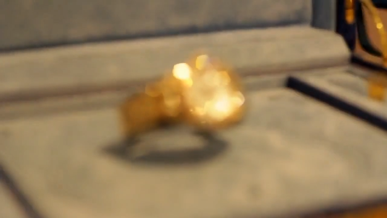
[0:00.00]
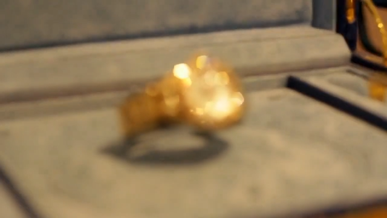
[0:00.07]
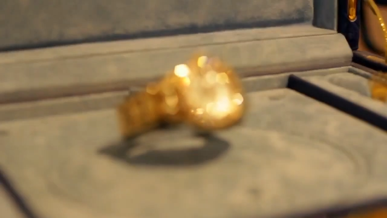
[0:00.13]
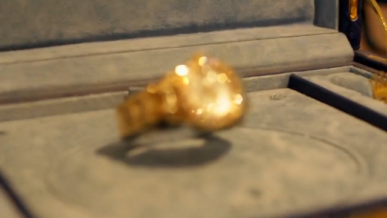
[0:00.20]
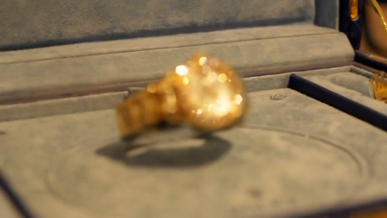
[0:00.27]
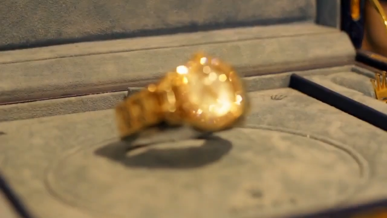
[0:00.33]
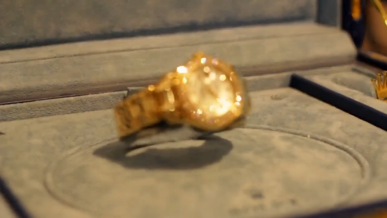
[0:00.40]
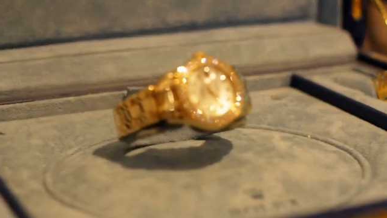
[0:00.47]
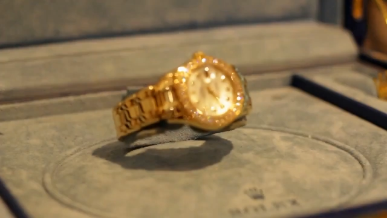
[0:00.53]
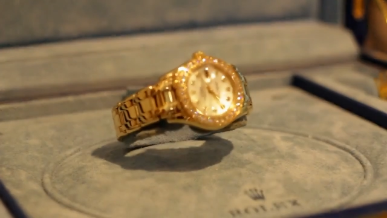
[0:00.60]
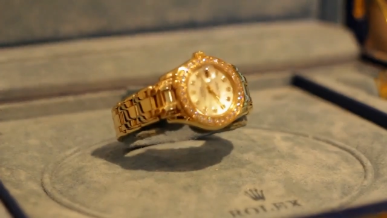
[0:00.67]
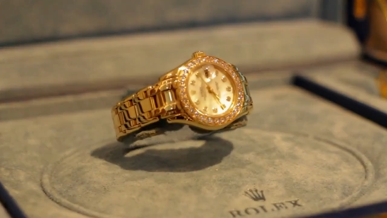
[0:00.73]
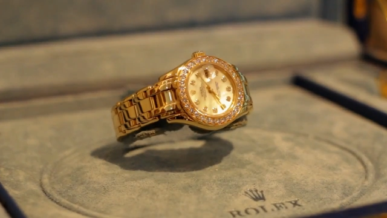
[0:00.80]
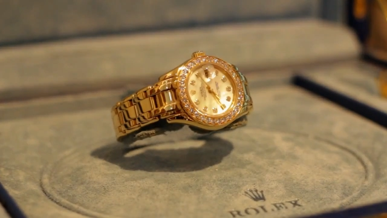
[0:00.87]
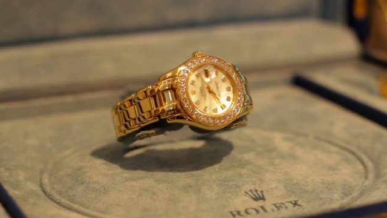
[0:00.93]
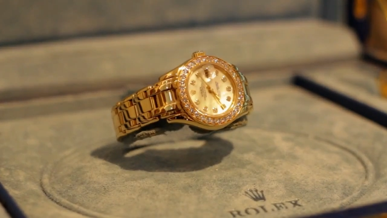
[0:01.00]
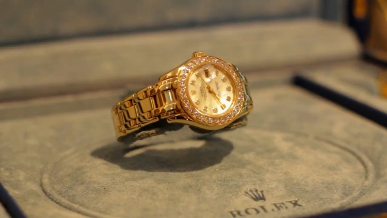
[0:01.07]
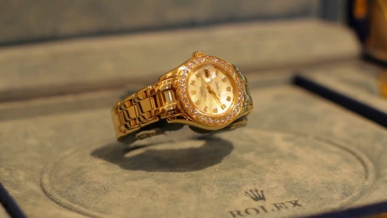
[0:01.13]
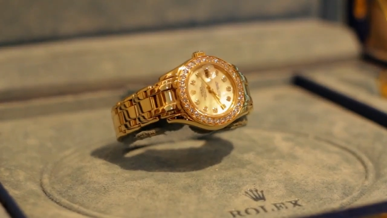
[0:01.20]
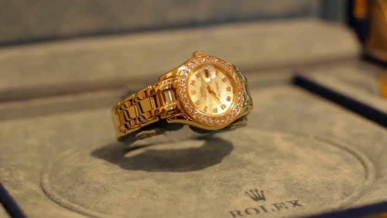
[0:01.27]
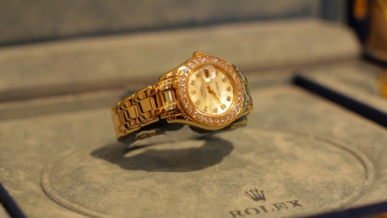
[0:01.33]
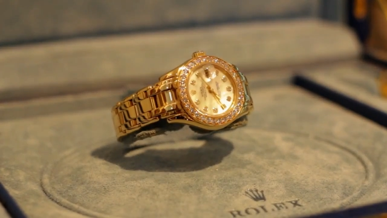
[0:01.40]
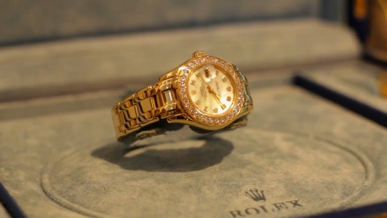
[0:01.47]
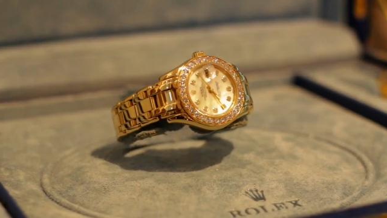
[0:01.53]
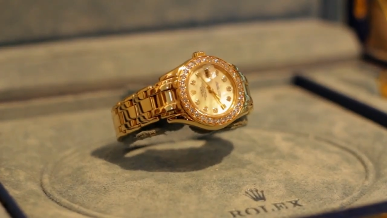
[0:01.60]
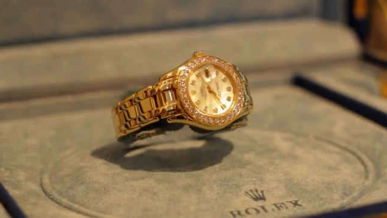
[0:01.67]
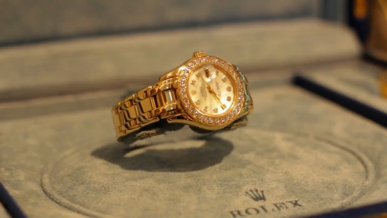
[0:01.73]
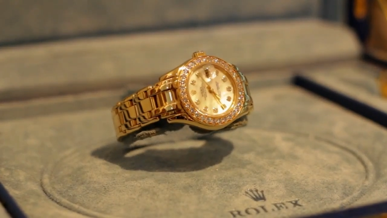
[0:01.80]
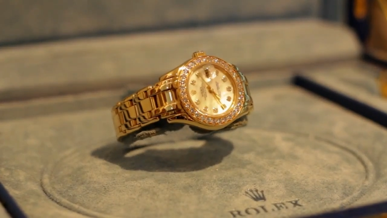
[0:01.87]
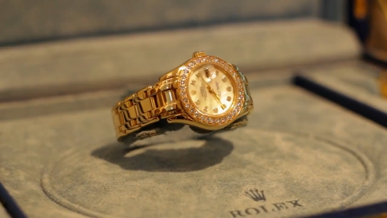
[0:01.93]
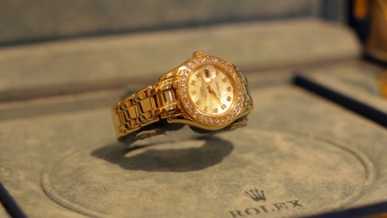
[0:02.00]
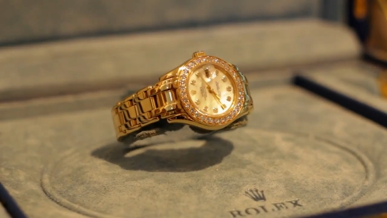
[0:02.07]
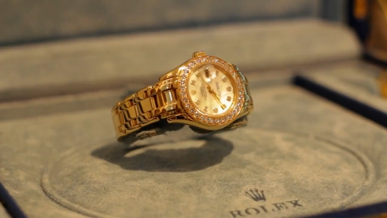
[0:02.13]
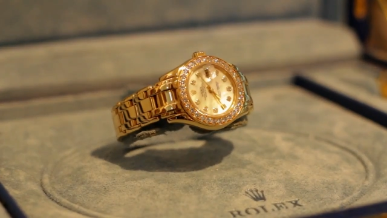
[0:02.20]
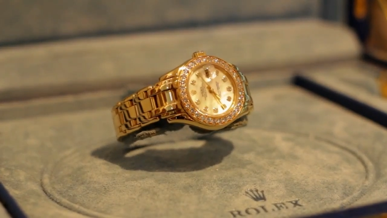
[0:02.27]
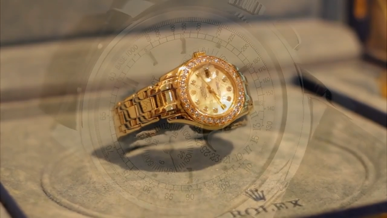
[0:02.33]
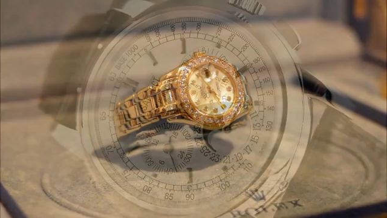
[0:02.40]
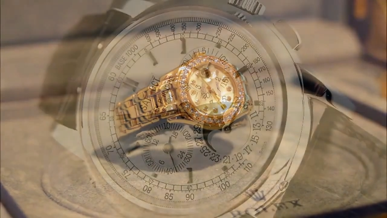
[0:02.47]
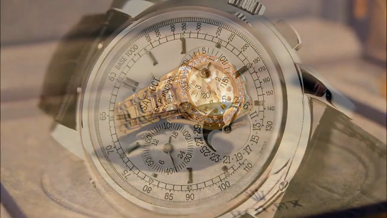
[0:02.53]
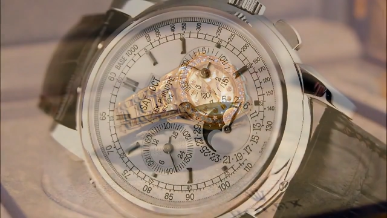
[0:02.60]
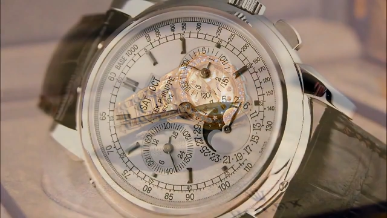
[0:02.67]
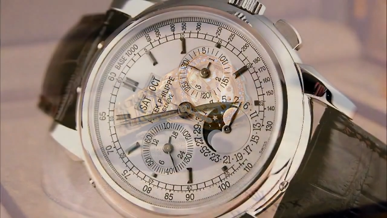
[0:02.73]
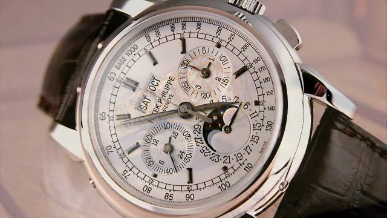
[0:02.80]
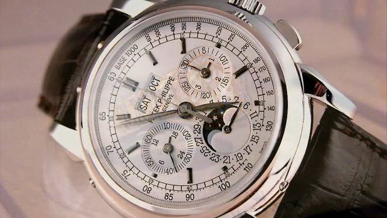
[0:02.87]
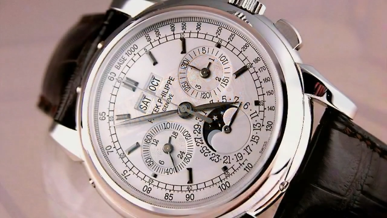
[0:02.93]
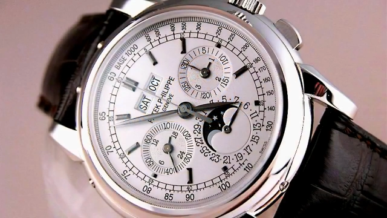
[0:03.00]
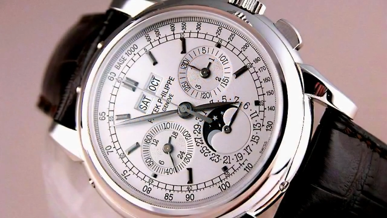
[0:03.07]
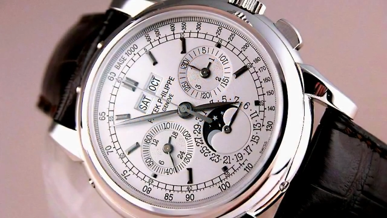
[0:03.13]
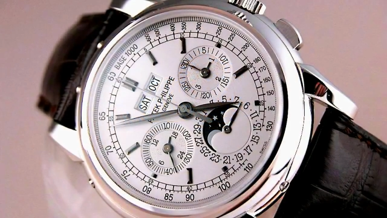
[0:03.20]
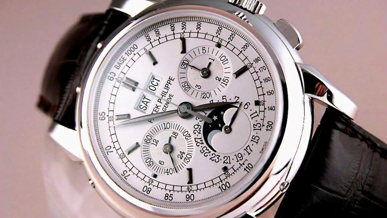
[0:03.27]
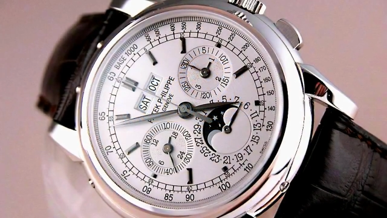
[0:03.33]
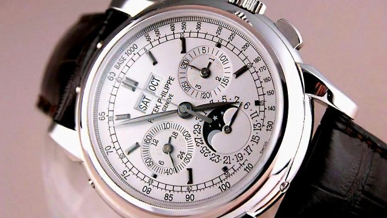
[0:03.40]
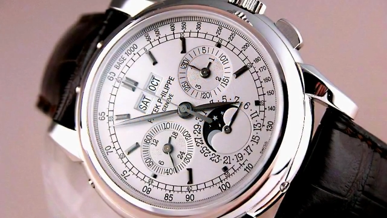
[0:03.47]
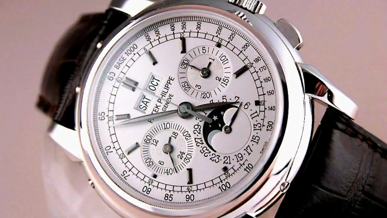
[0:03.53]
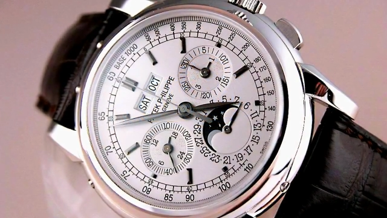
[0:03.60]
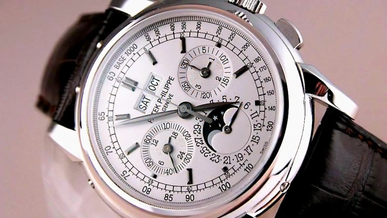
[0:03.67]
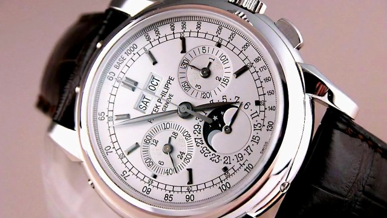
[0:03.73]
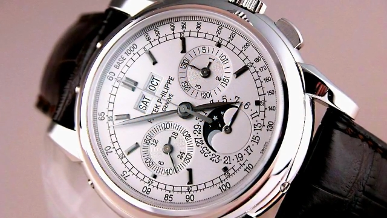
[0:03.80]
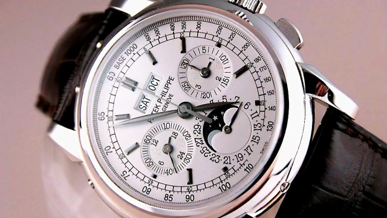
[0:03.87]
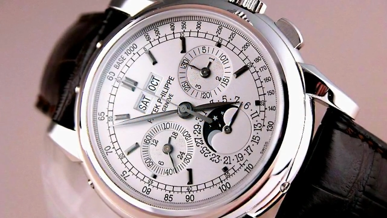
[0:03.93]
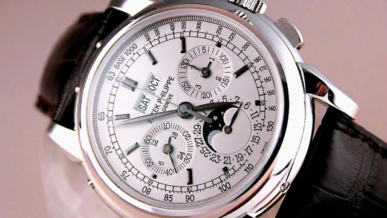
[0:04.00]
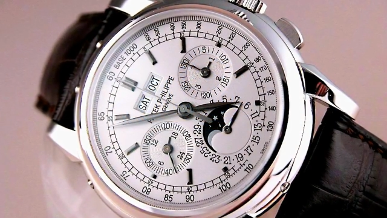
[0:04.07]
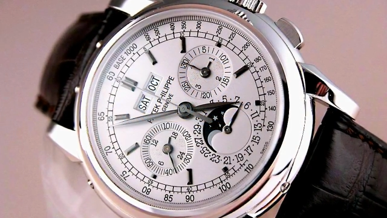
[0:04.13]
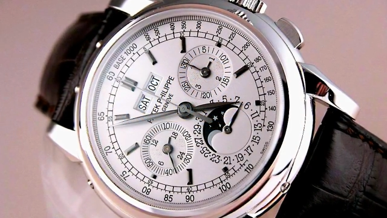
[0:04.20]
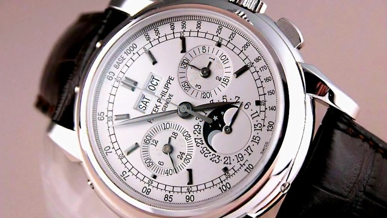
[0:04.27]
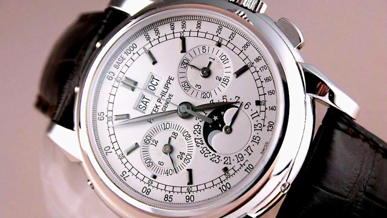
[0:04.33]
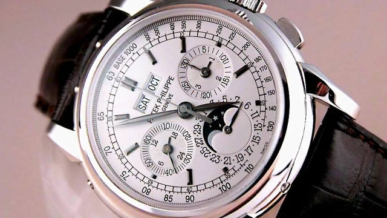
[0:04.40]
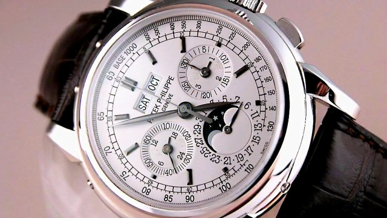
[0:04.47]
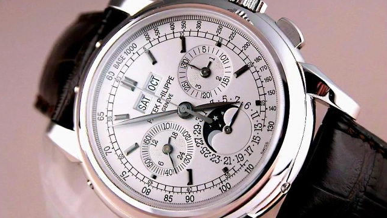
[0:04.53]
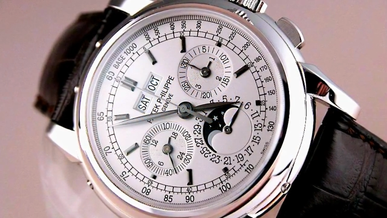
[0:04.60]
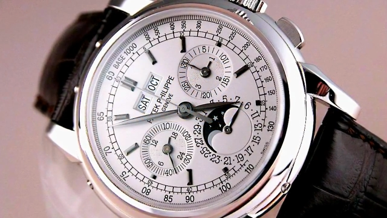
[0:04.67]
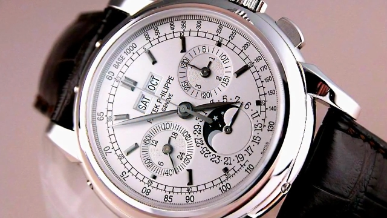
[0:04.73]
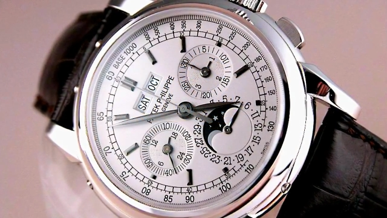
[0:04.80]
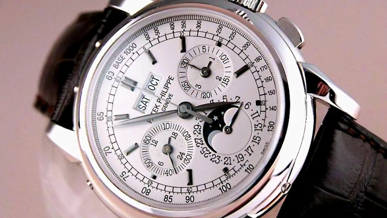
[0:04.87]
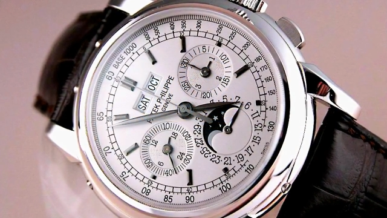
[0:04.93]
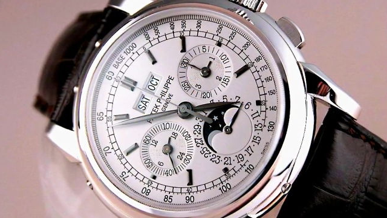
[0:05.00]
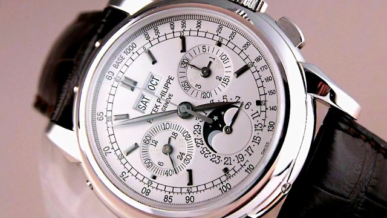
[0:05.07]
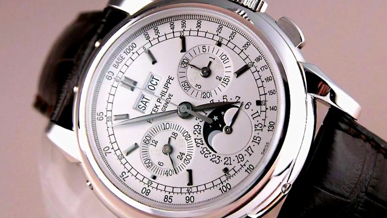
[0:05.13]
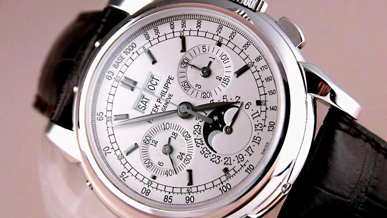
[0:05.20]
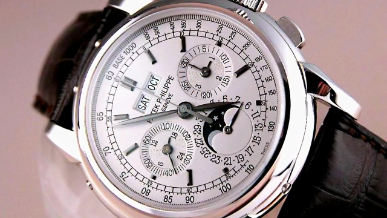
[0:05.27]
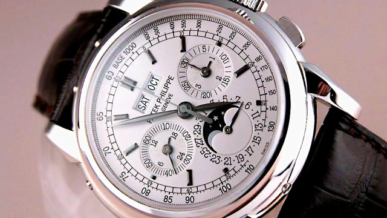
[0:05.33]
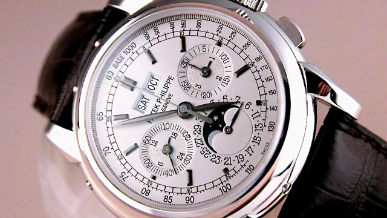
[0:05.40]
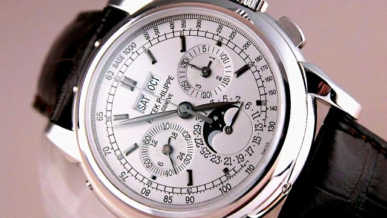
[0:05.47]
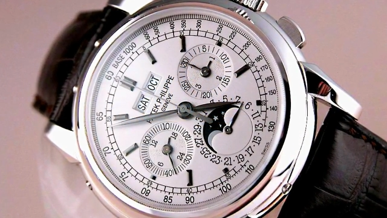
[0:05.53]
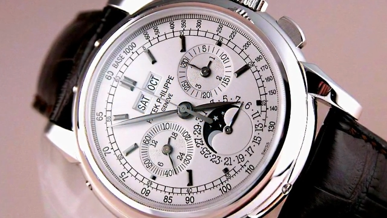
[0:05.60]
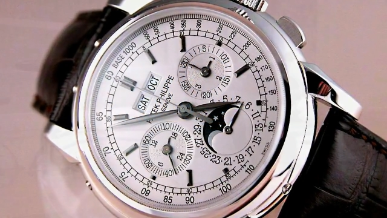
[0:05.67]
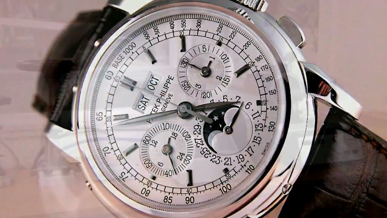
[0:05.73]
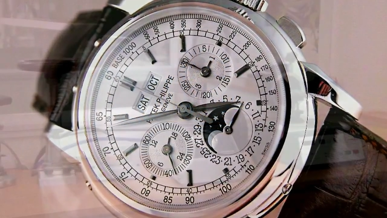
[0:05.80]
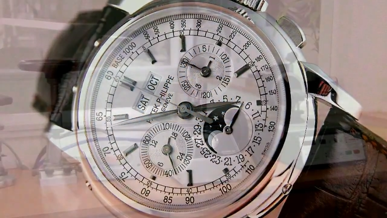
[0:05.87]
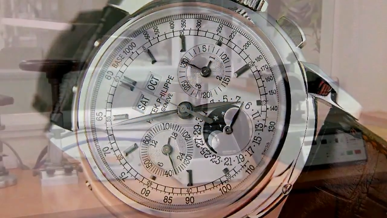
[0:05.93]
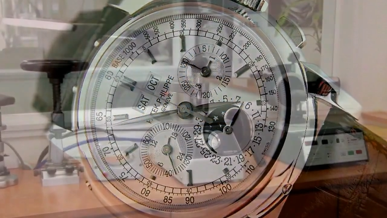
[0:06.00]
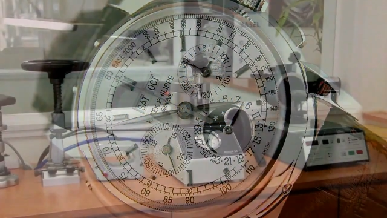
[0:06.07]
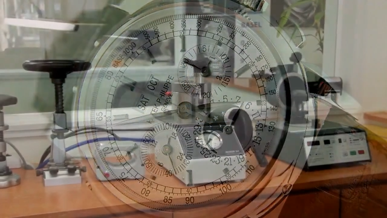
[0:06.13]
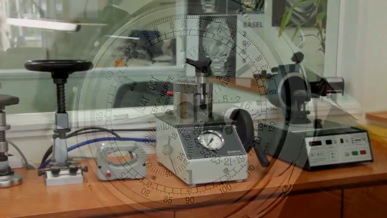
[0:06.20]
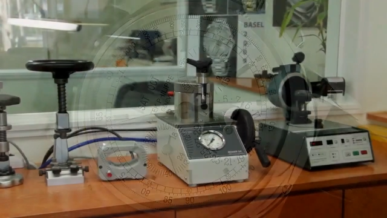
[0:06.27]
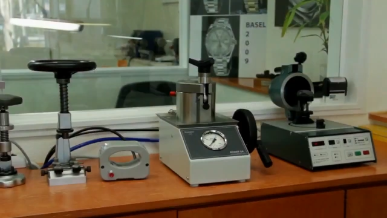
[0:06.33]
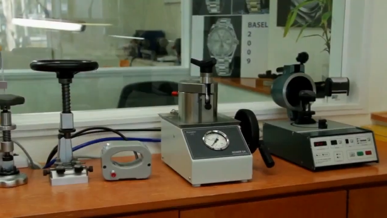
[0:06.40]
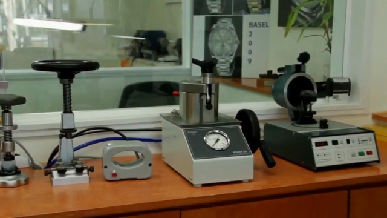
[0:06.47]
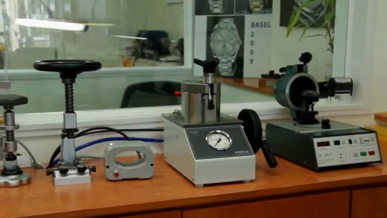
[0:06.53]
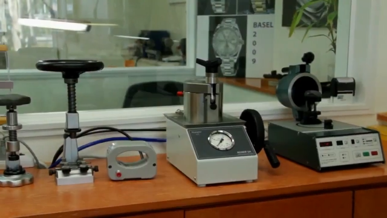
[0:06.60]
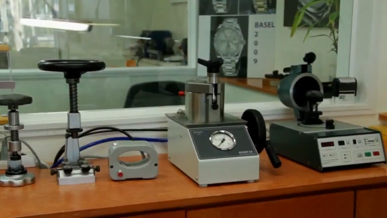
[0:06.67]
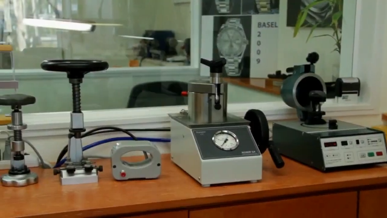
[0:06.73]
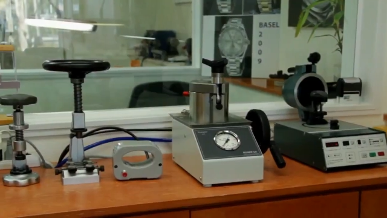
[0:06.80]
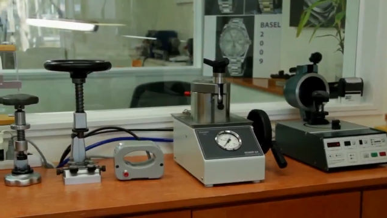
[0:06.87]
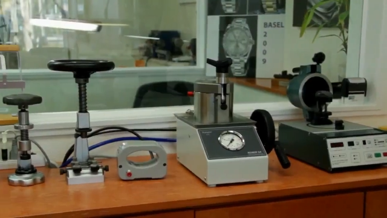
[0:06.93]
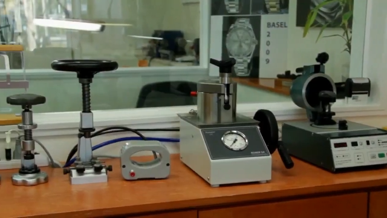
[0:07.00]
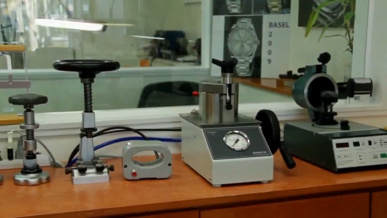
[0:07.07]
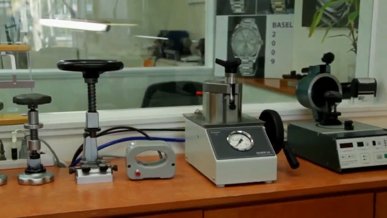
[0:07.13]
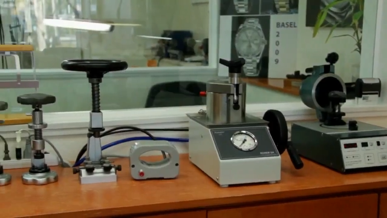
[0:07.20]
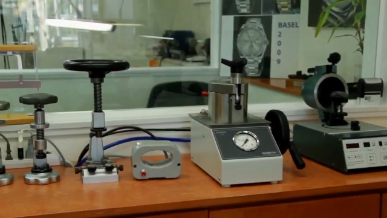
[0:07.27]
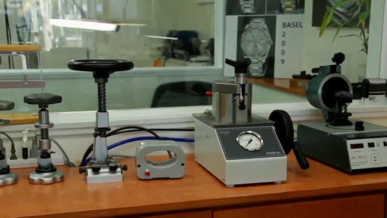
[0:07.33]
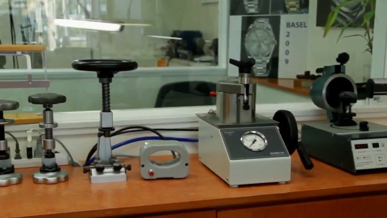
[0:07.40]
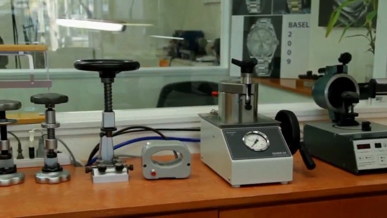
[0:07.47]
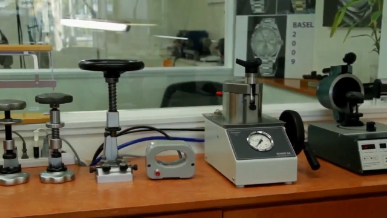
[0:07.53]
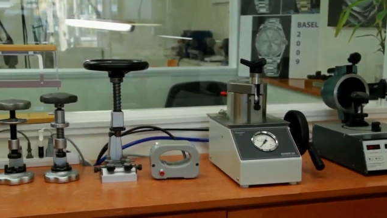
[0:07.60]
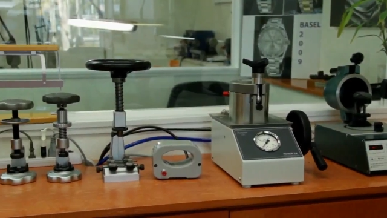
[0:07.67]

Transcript: (no speaker visible)